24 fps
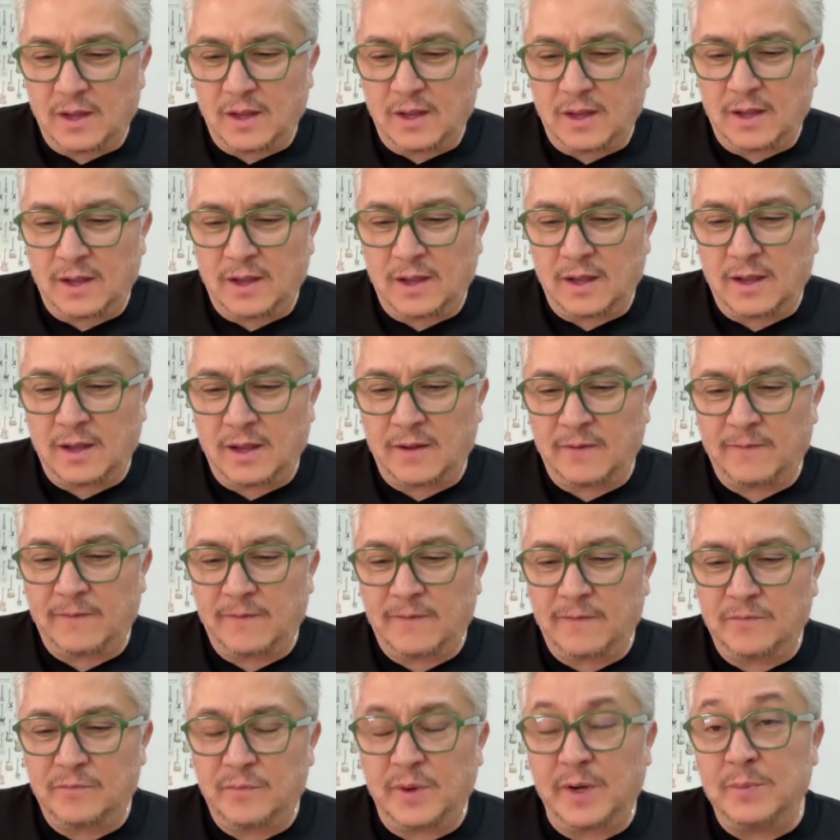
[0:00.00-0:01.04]

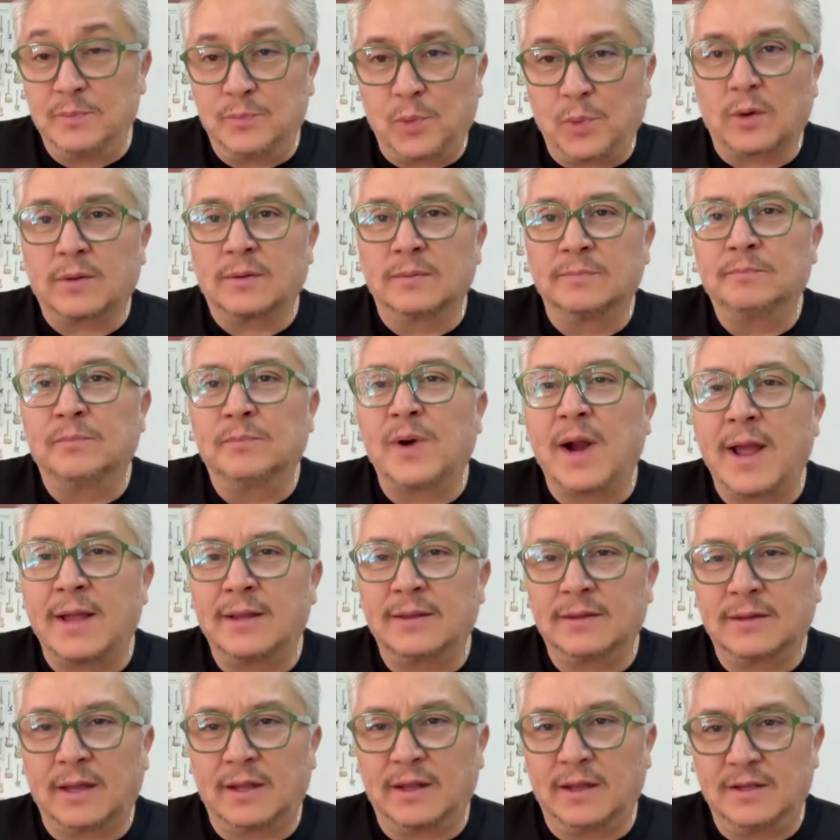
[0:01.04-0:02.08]
very important
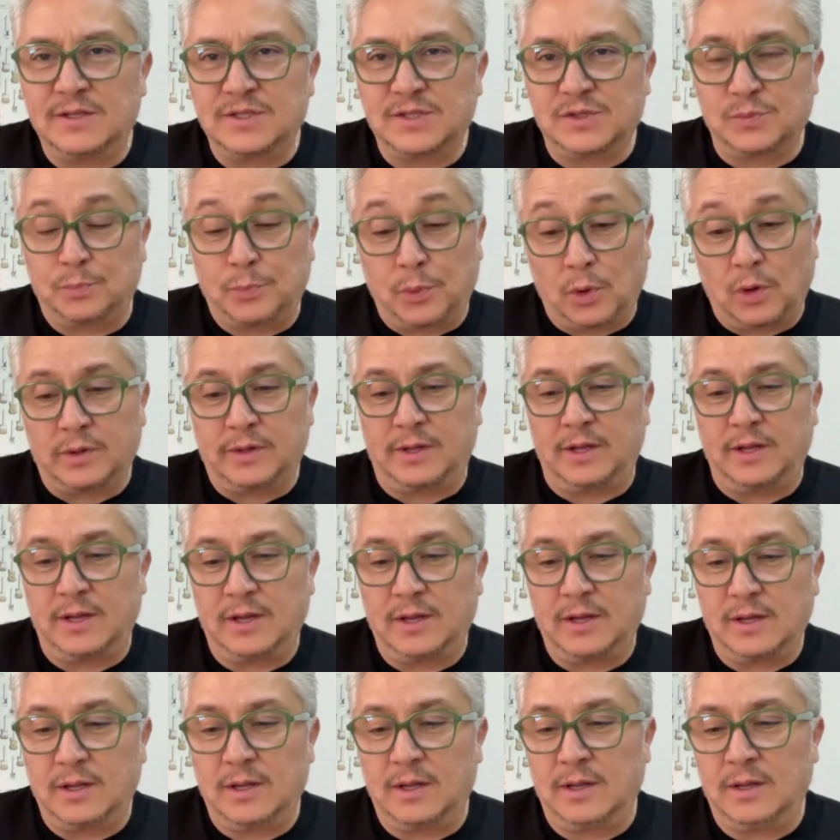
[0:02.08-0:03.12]
brand that is
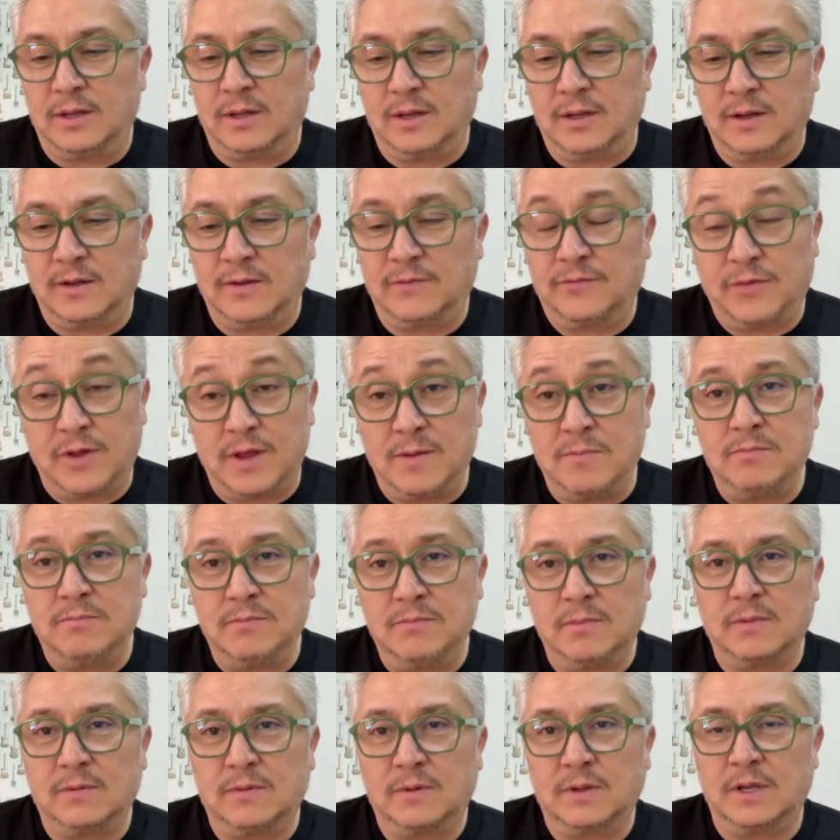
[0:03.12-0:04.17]
supporting
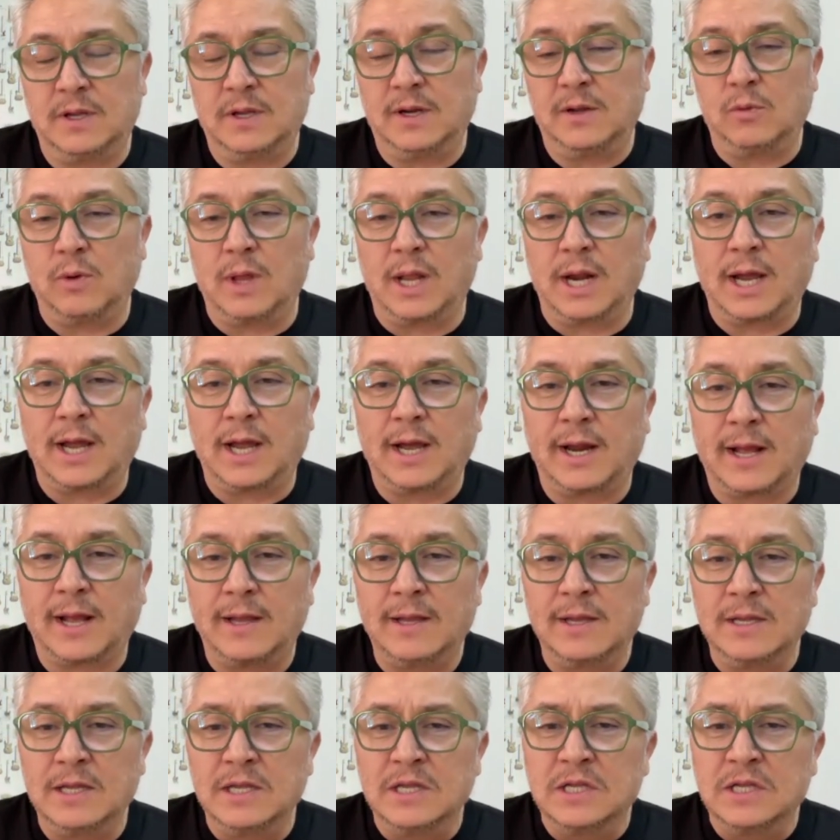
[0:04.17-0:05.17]
FIM here in Guadalajara.